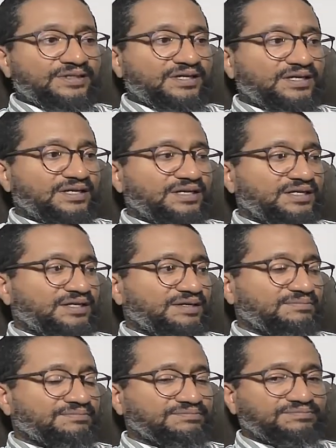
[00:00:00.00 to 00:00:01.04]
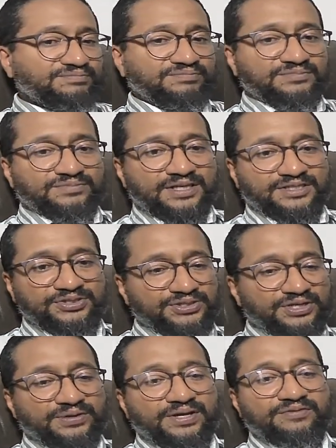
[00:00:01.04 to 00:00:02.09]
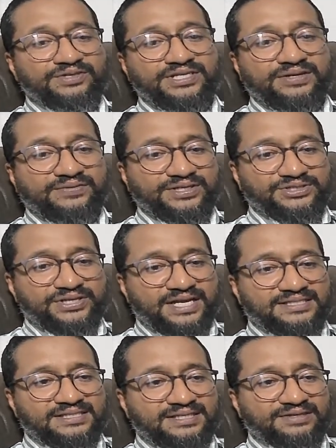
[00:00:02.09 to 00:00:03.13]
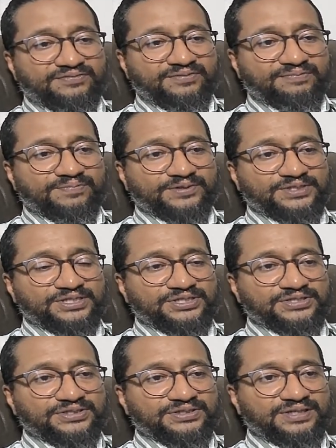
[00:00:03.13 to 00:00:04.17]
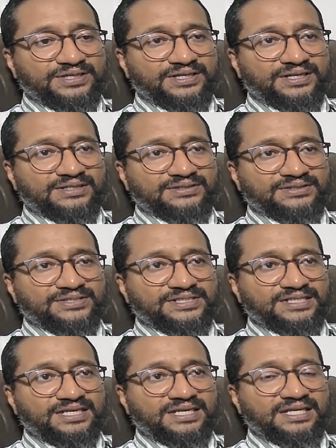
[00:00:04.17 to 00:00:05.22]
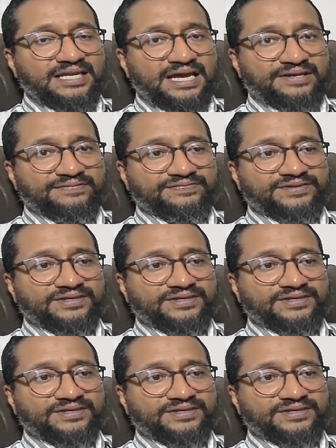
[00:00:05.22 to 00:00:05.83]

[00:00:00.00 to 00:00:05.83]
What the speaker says: Um, as you know, every generation has a different position to see life.